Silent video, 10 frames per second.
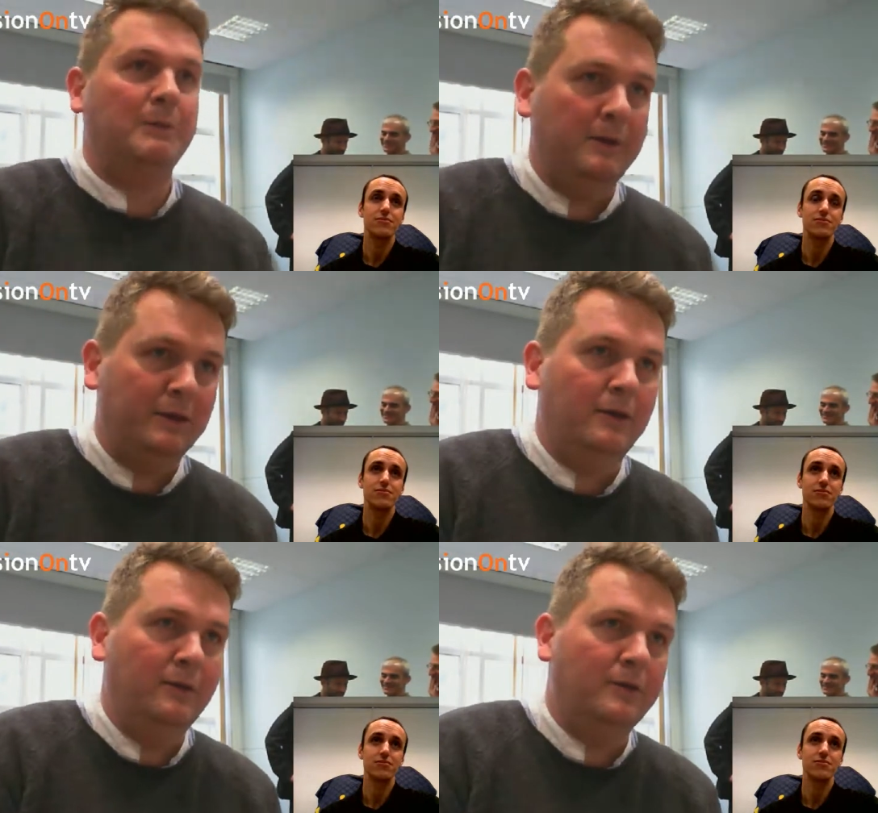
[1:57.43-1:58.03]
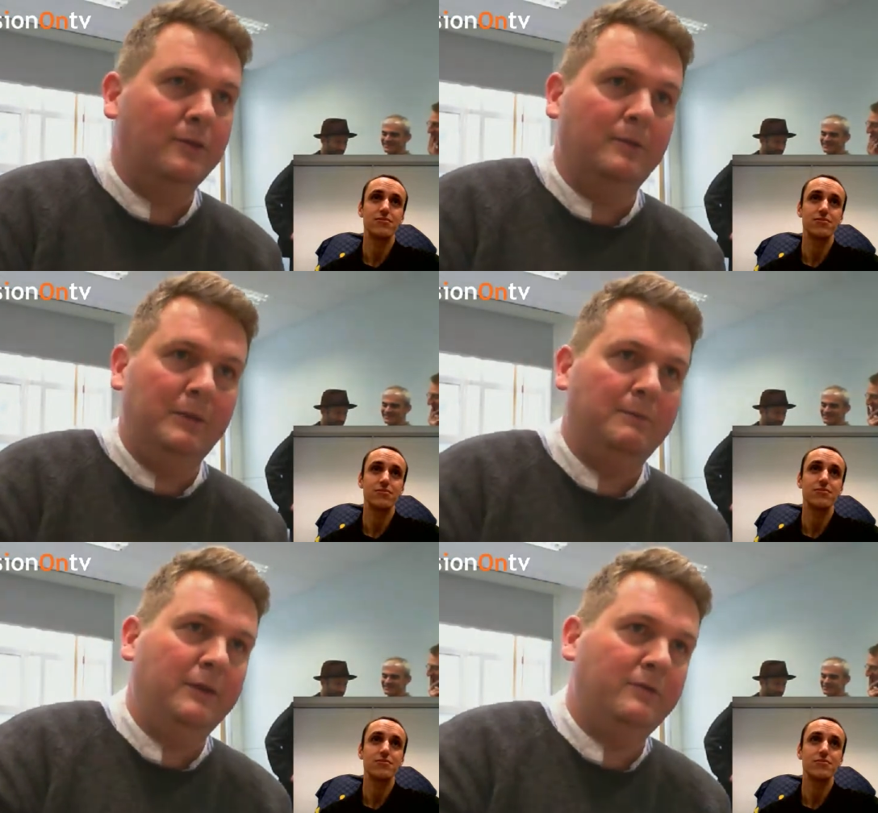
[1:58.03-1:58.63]
Speaker 1: People like Google,
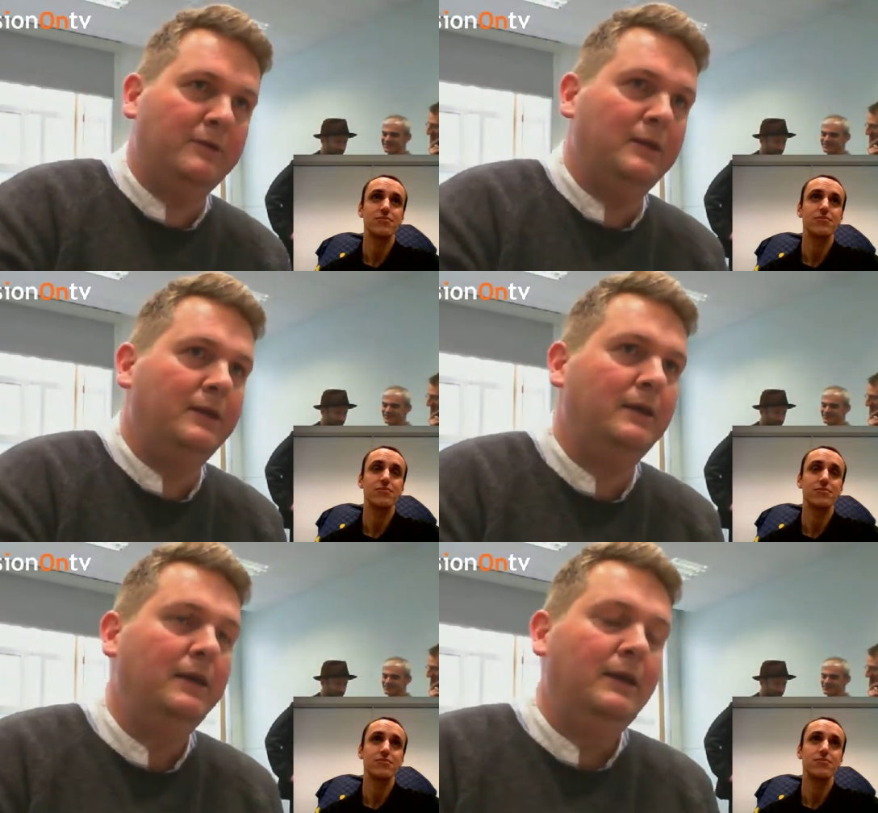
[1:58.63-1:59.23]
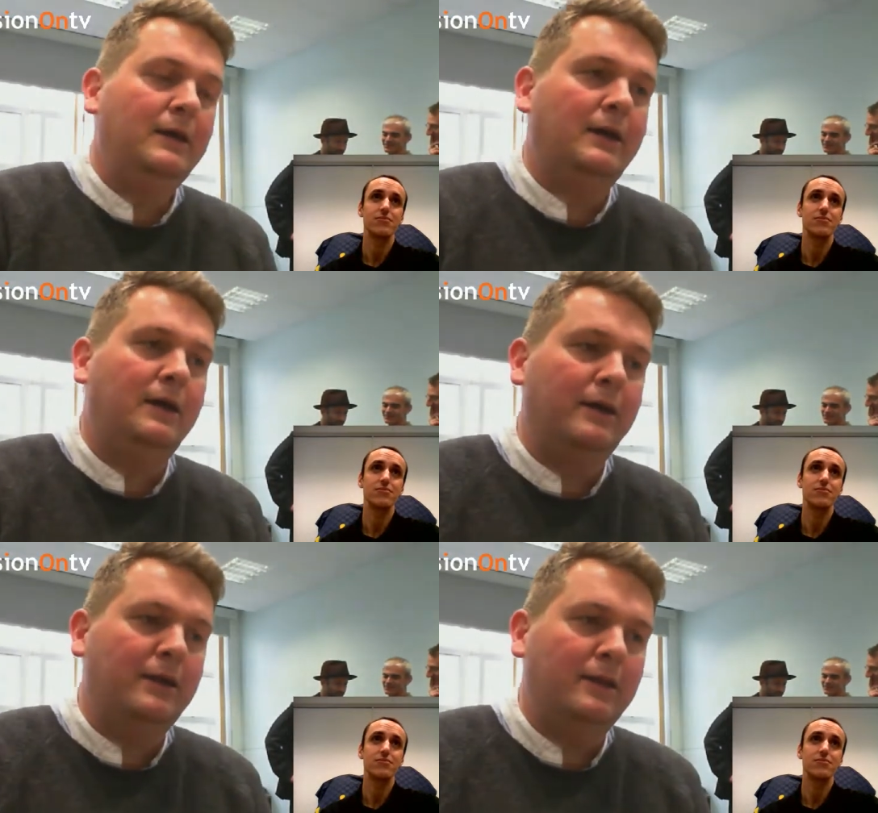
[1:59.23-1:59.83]
the BBC,
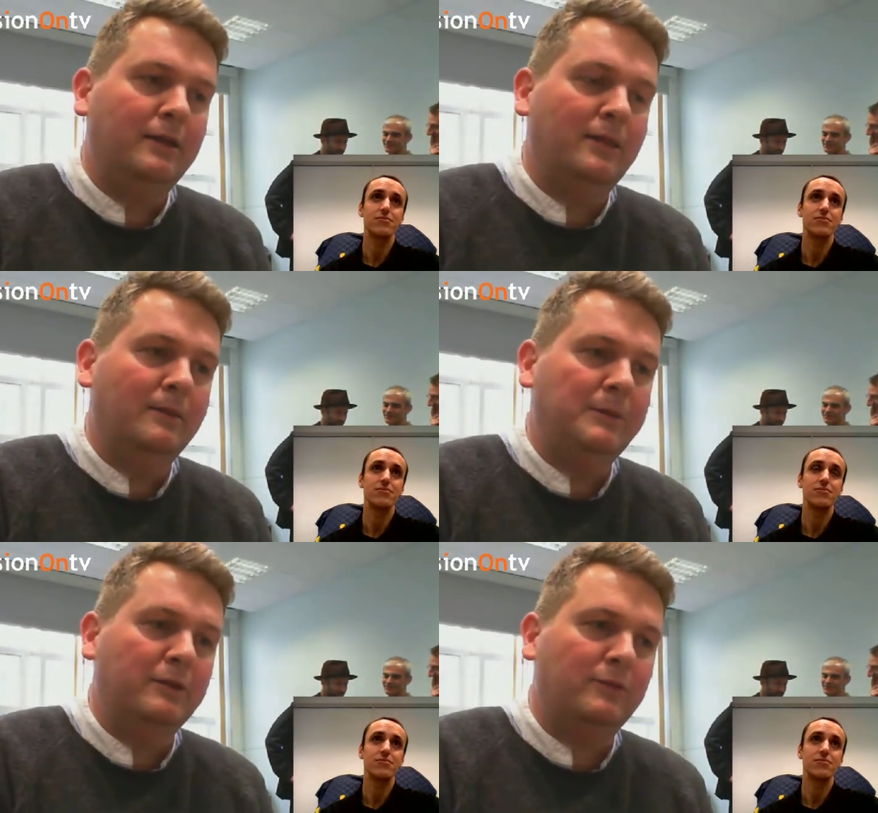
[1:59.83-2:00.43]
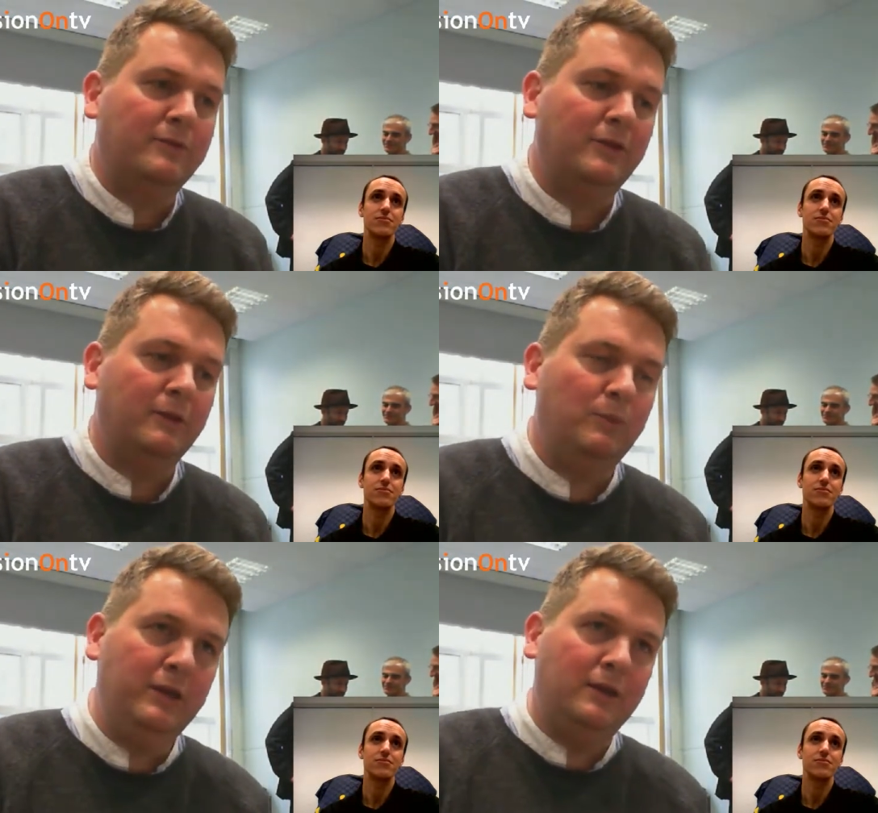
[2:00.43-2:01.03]
uh, are getting into the picture and
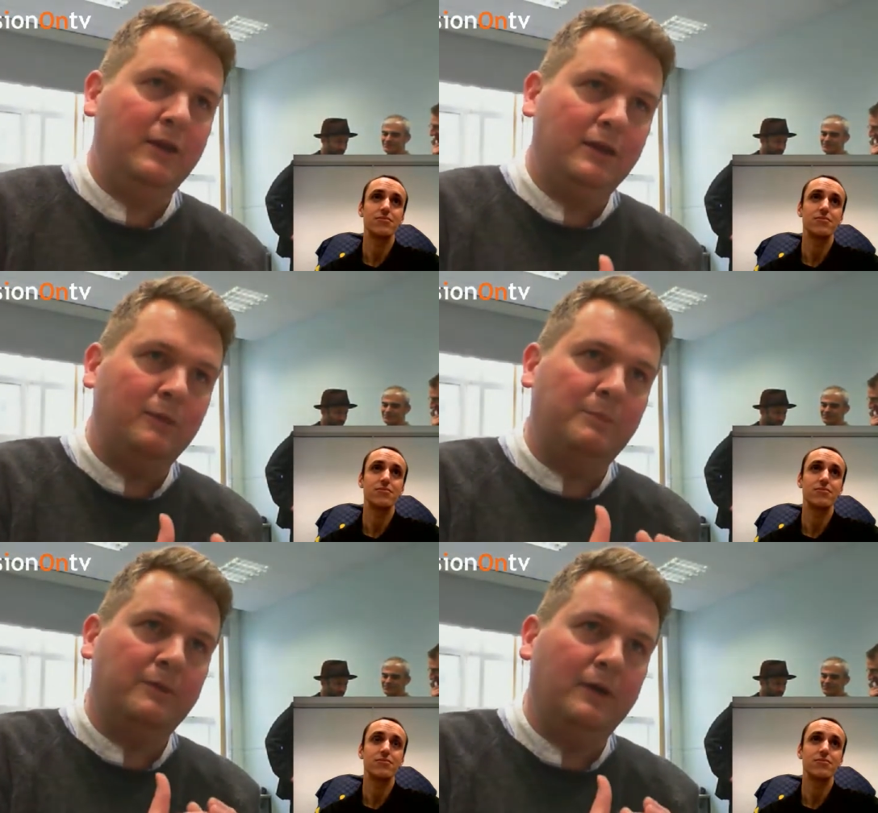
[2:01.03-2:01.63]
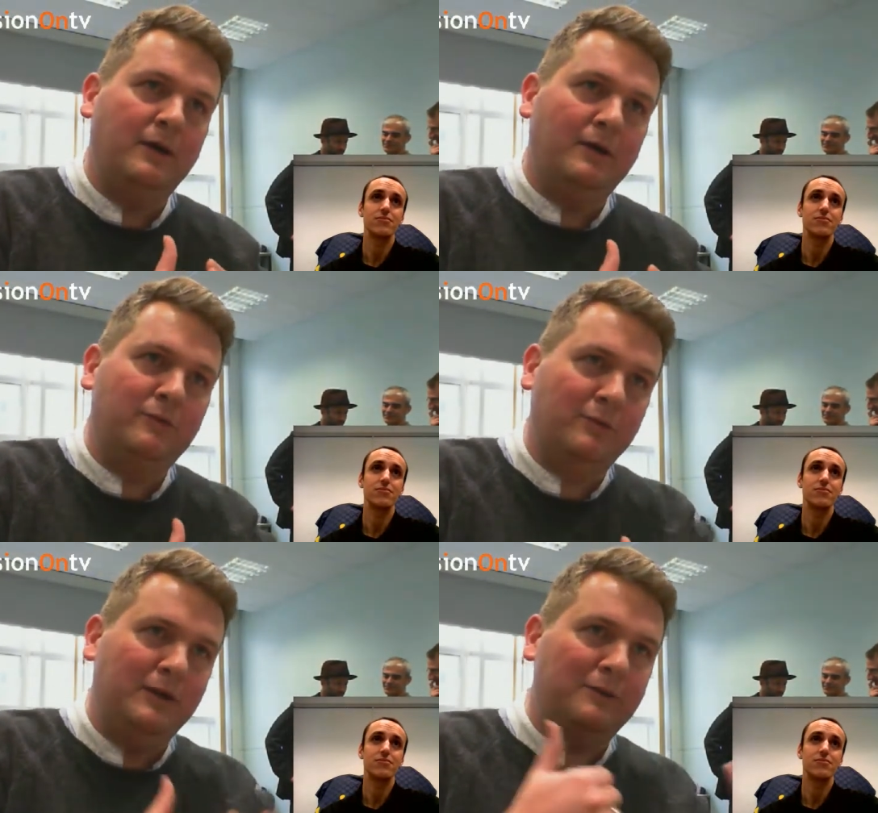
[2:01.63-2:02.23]
saying, we can help
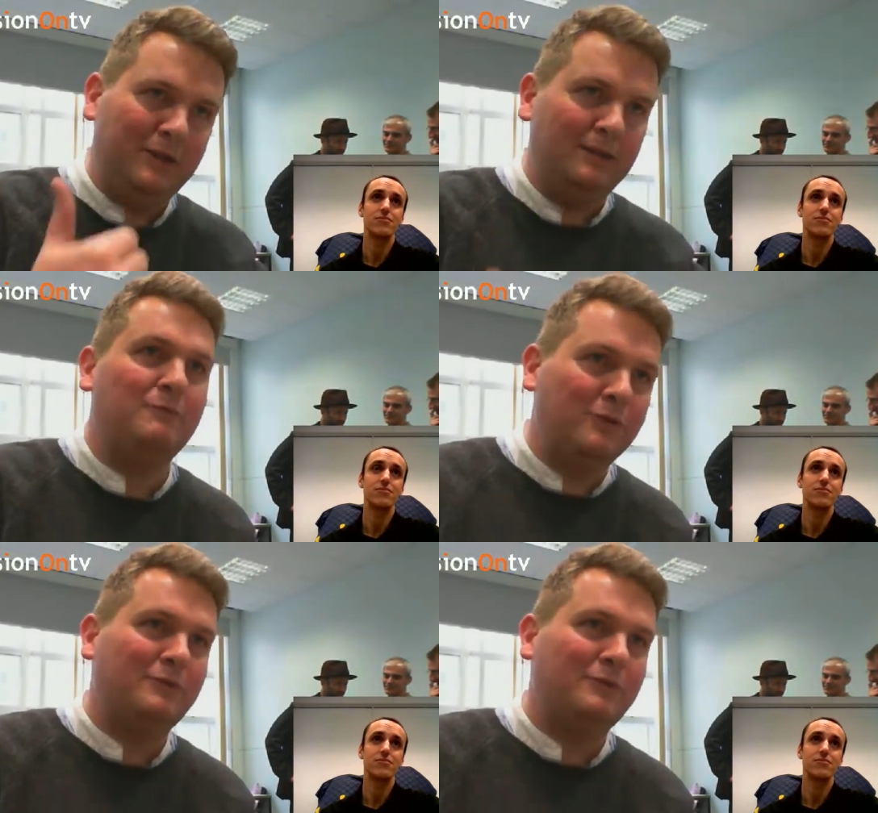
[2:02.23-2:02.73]
uh, sort out the